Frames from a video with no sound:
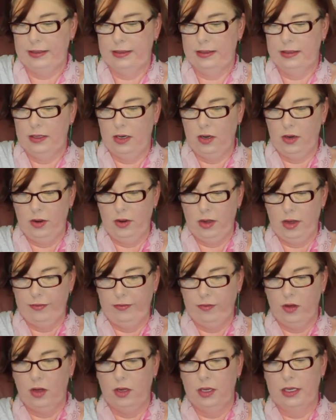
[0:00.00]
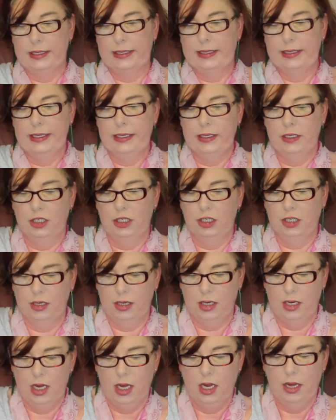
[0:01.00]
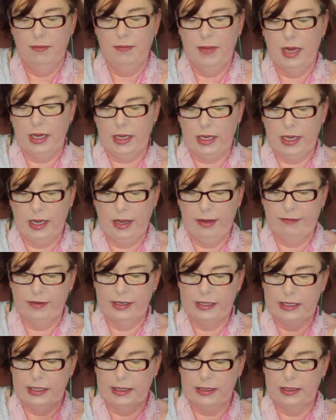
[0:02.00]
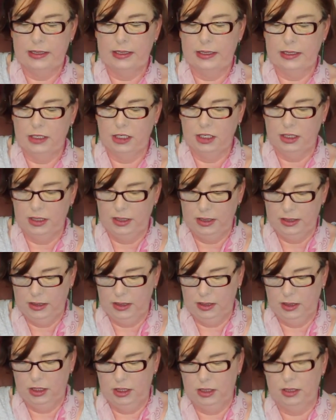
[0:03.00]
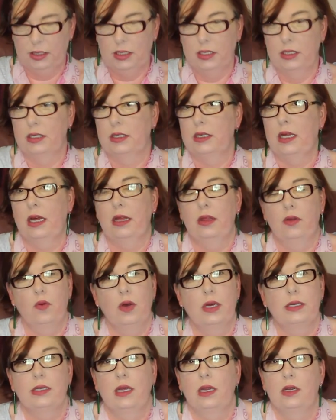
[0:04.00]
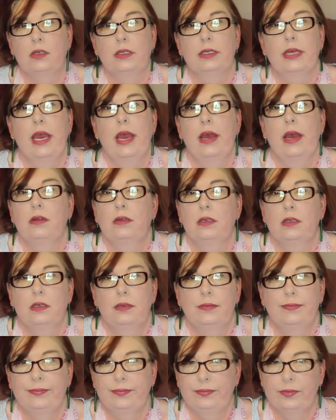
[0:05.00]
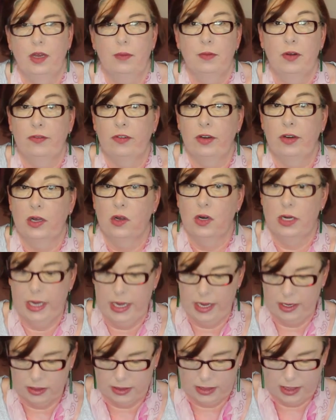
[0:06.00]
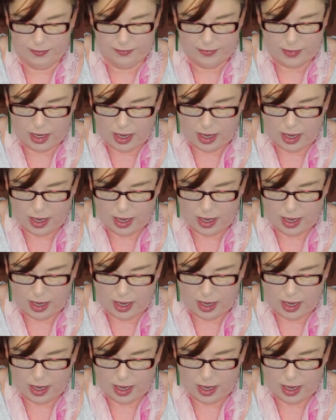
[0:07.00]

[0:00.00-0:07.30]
So I've got a stitch marker every 10 stitches, just because otherwise I lose count and I'm not very good at counting.